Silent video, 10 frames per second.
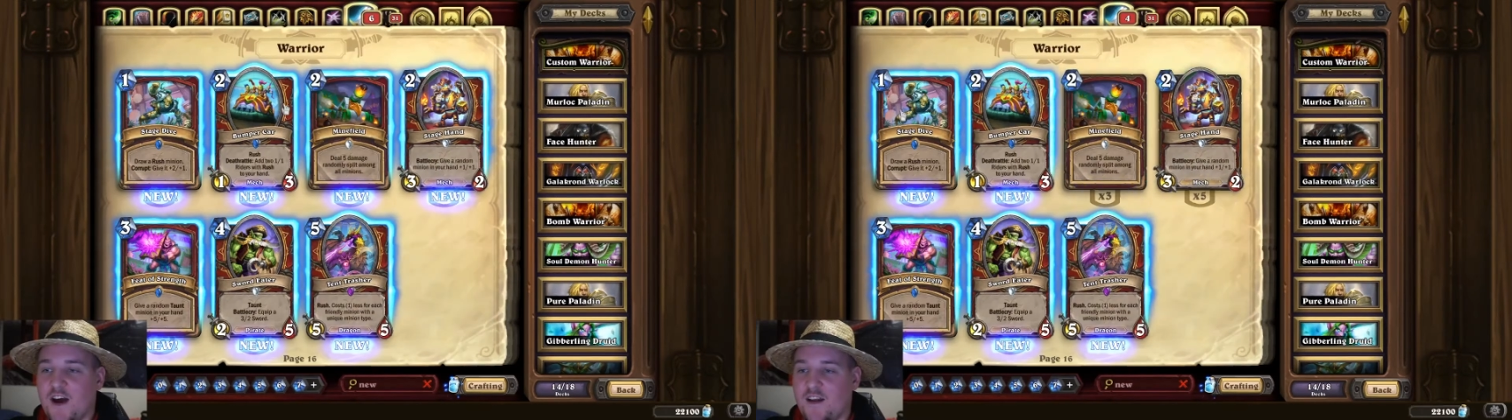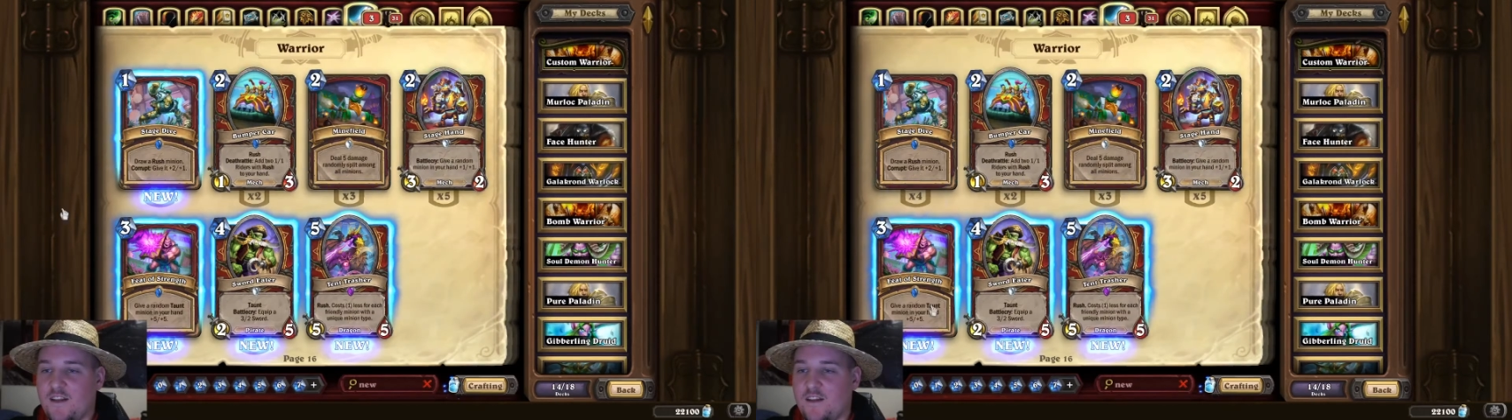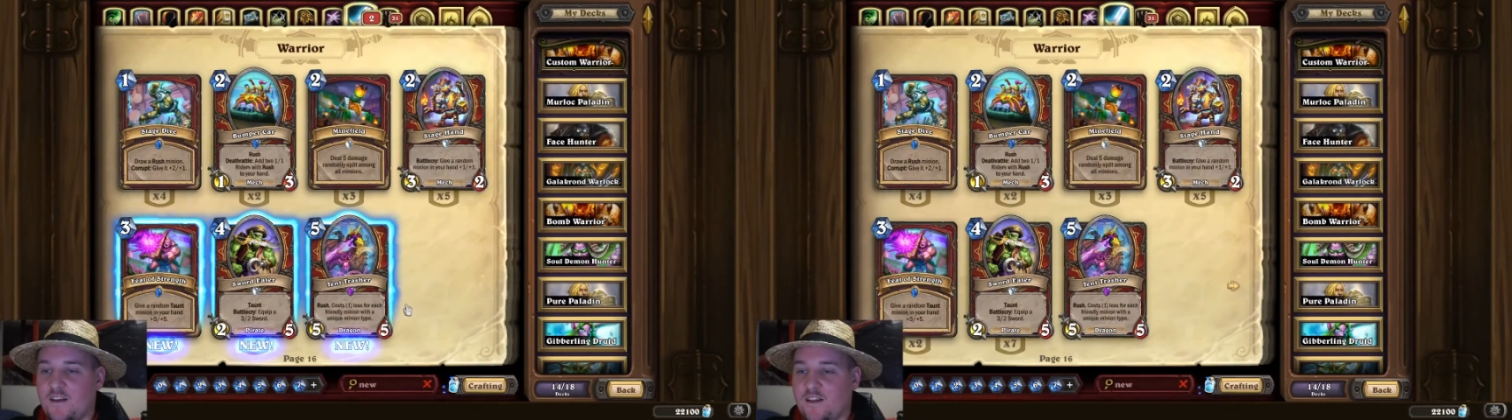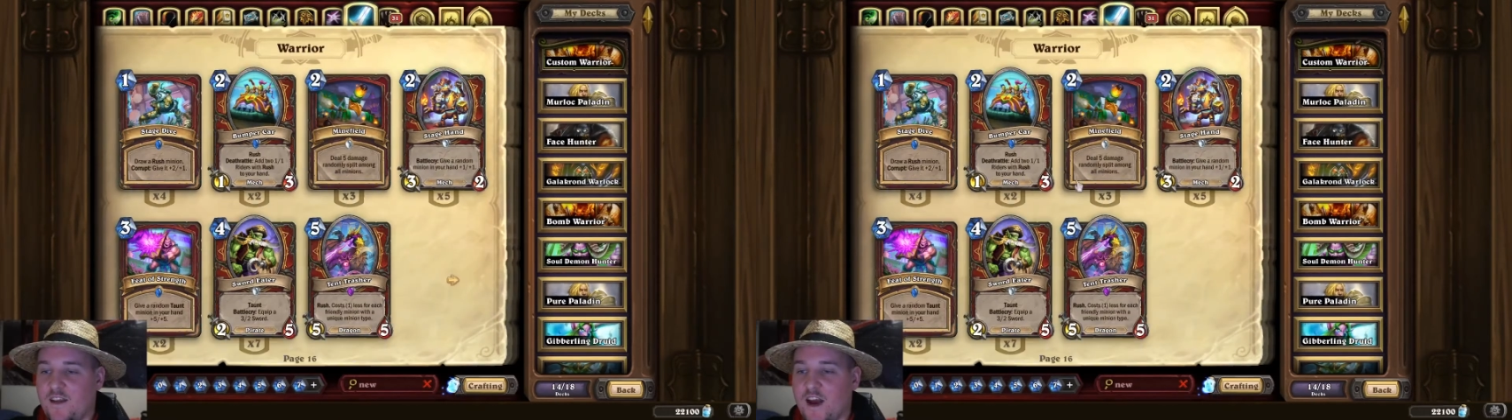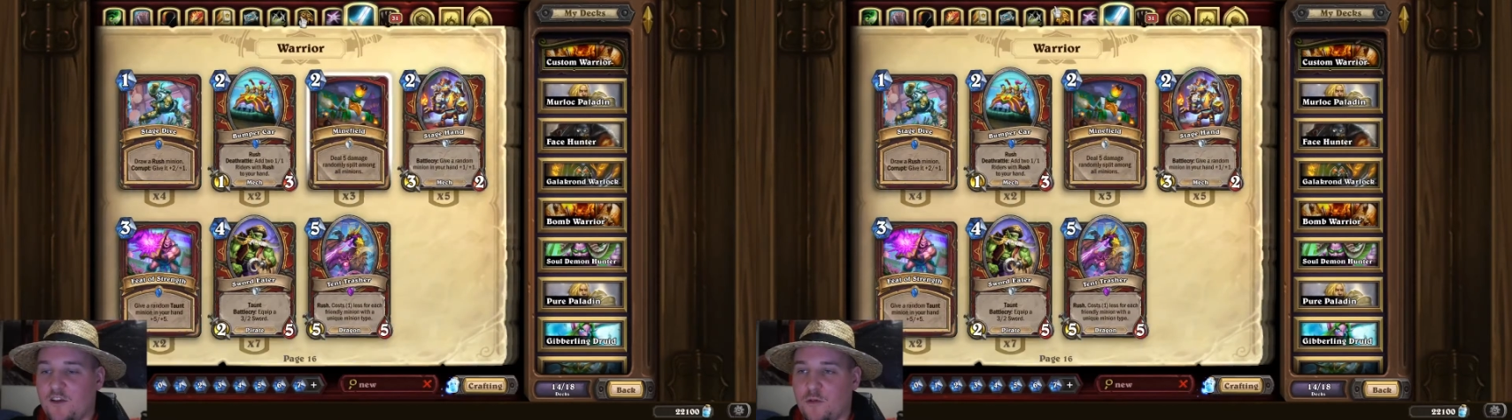in
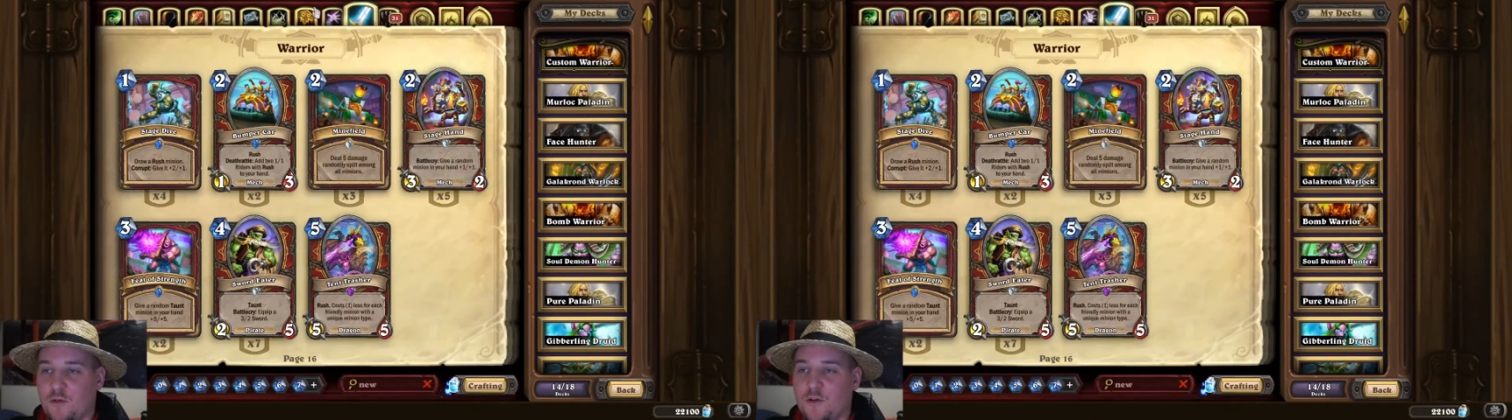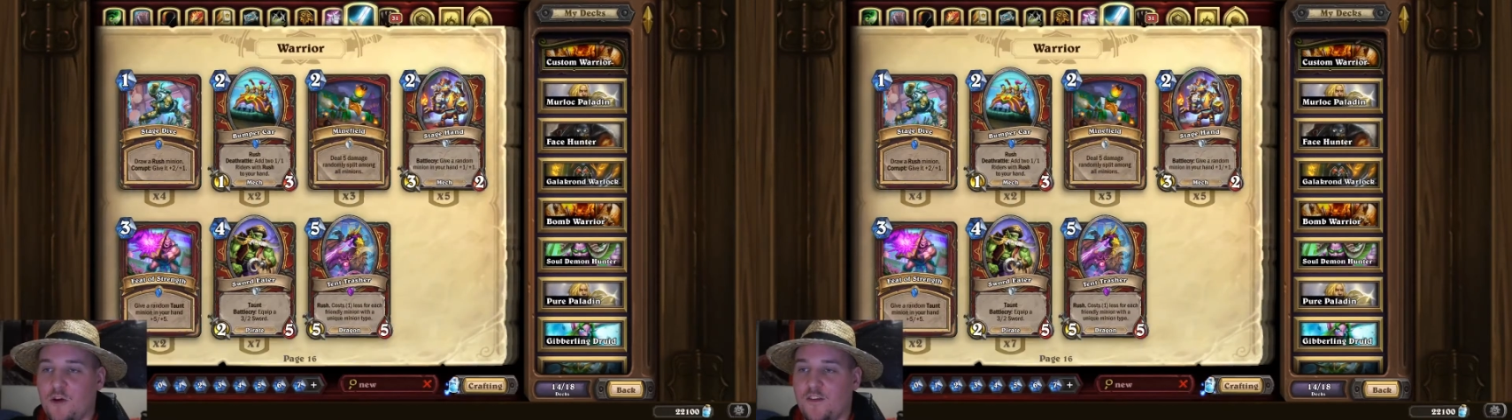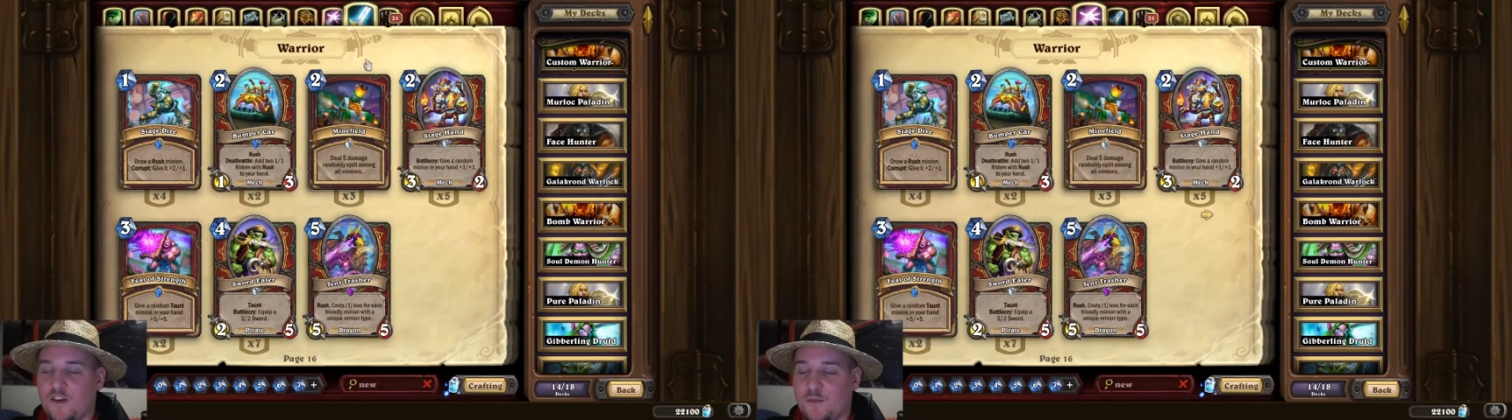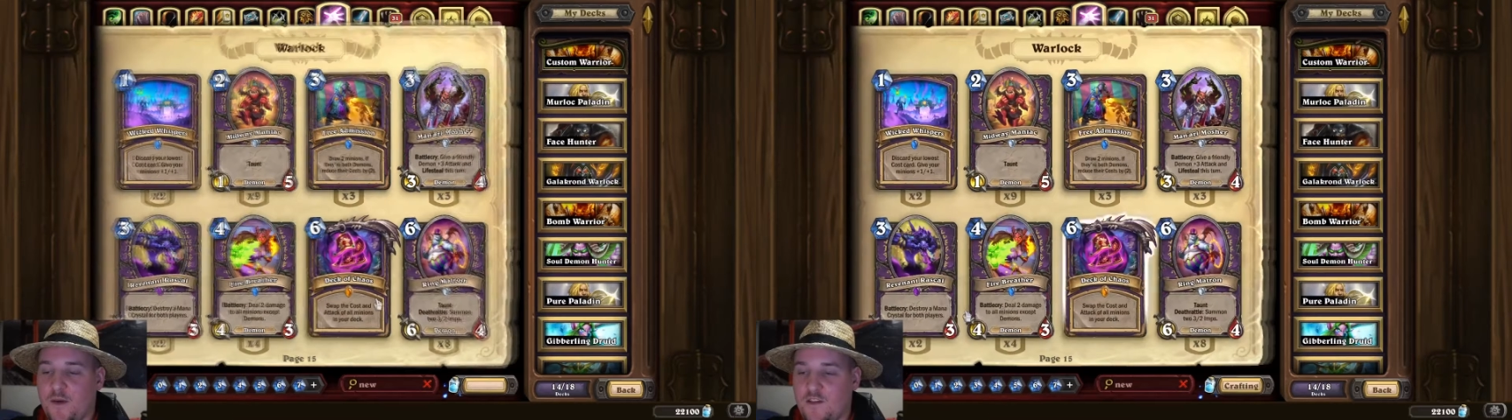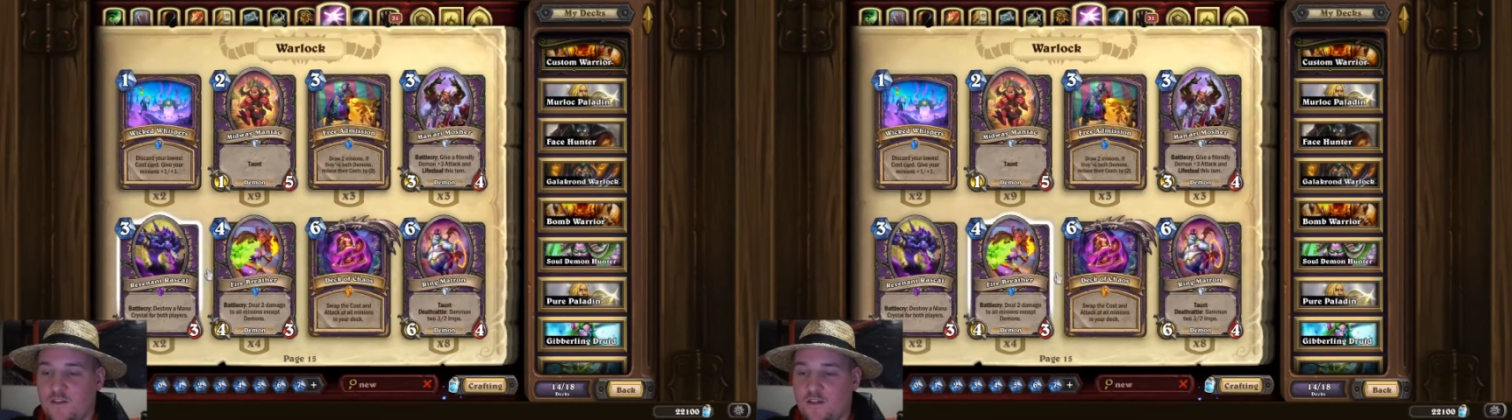the actual Old Gods
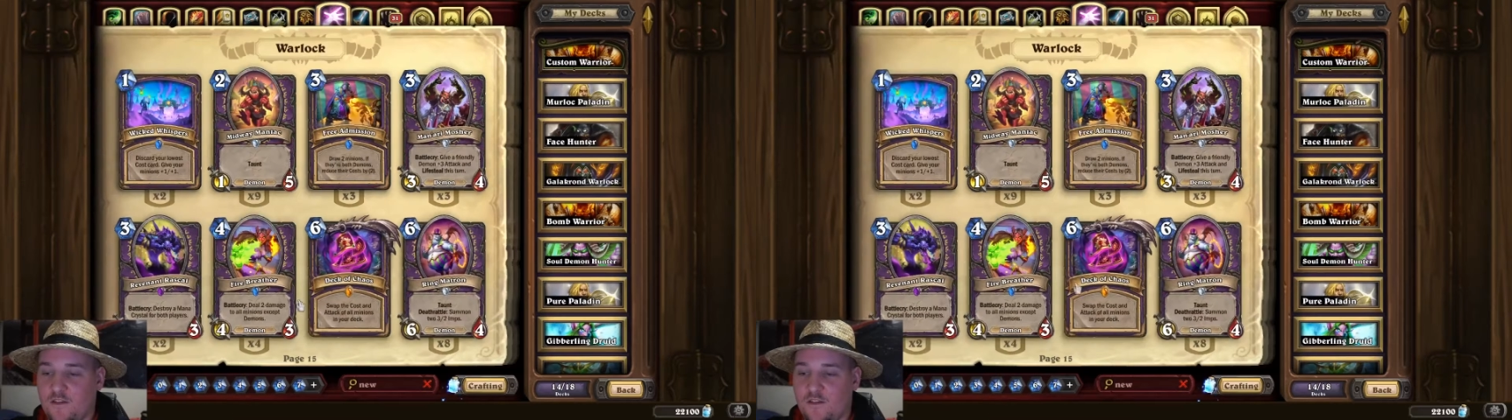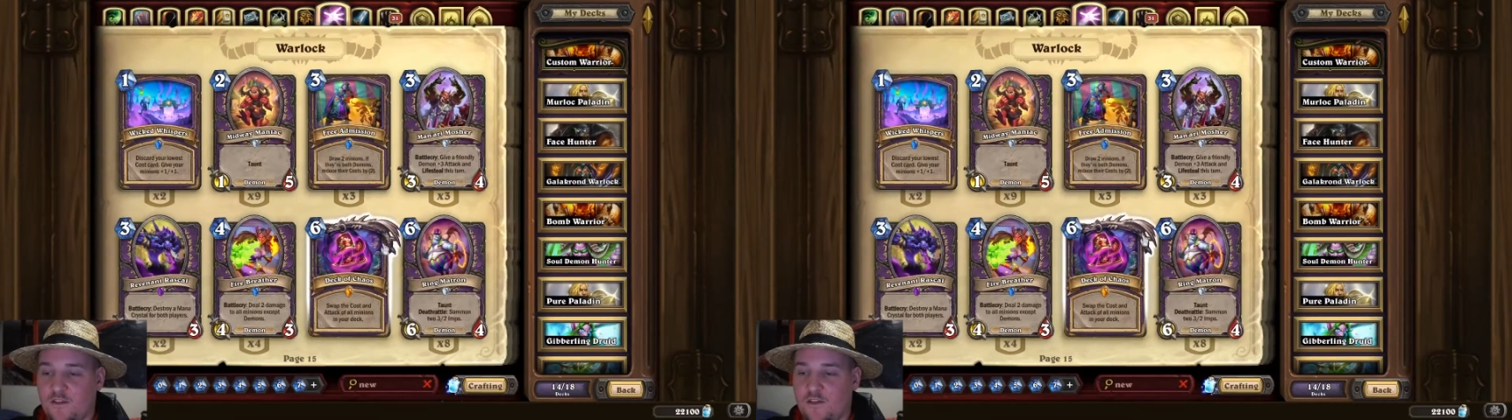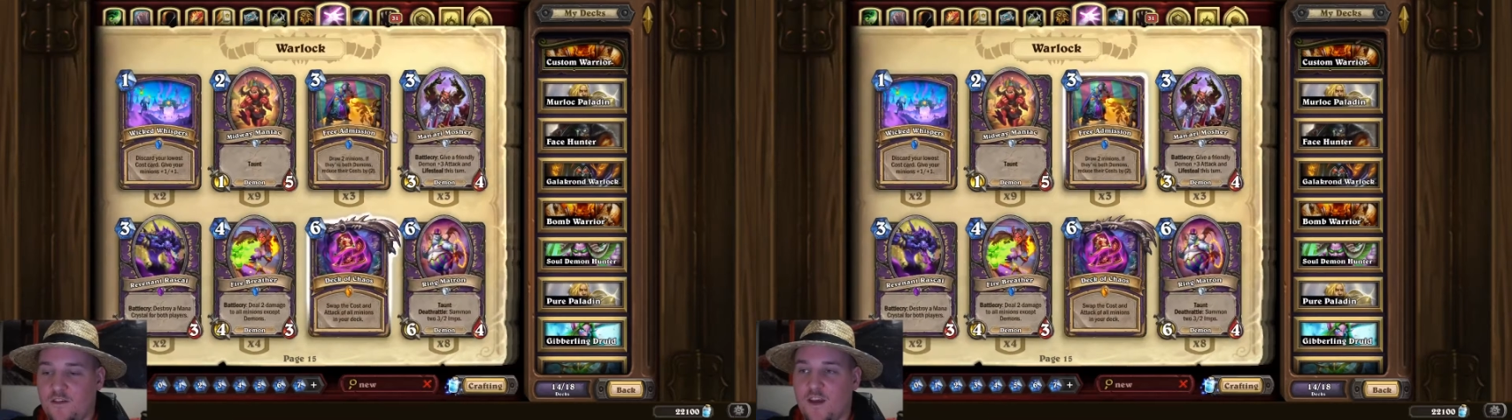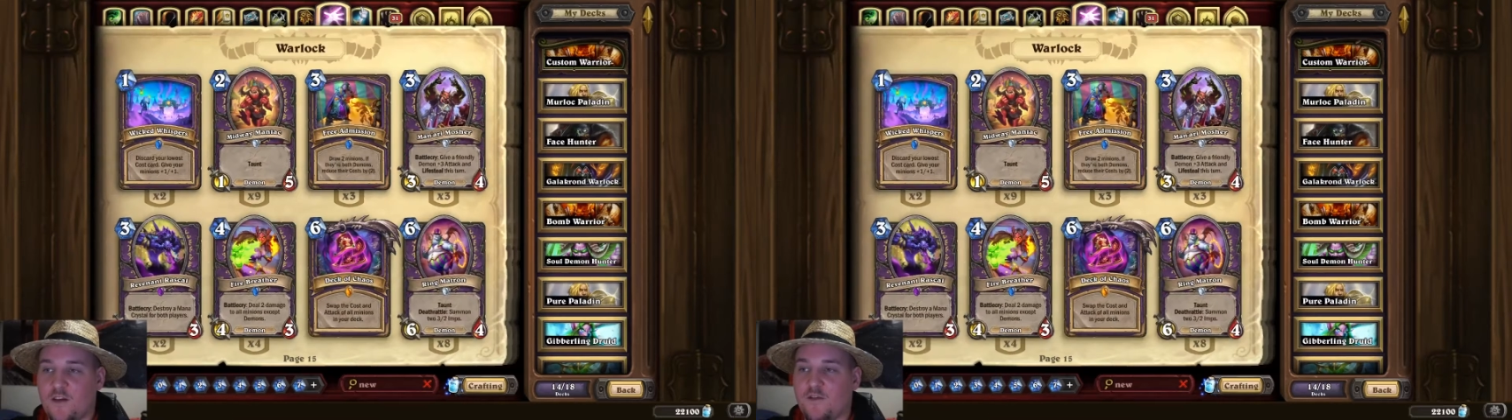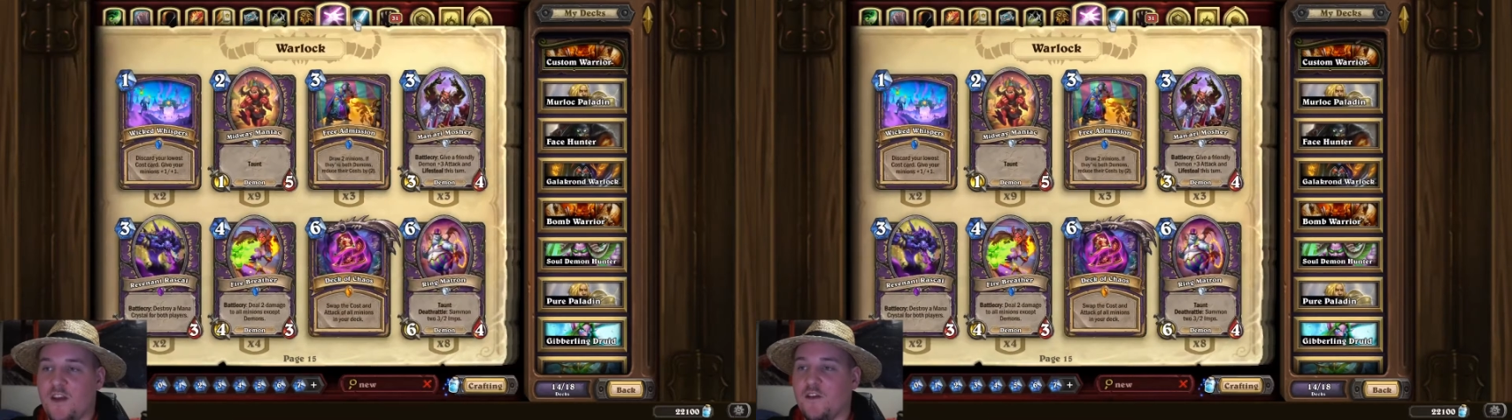expansion, as you see Dag
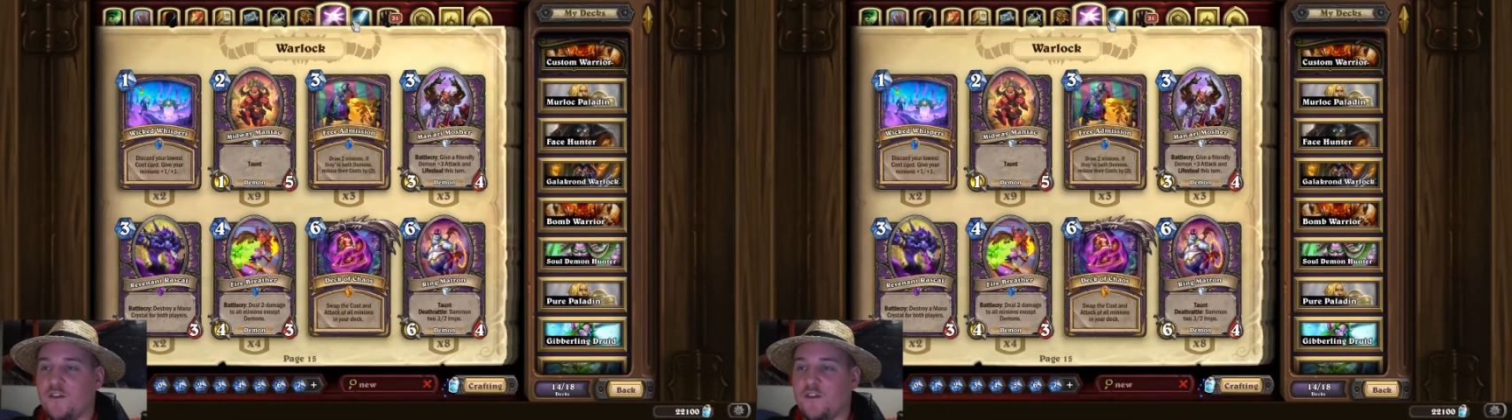of Chaos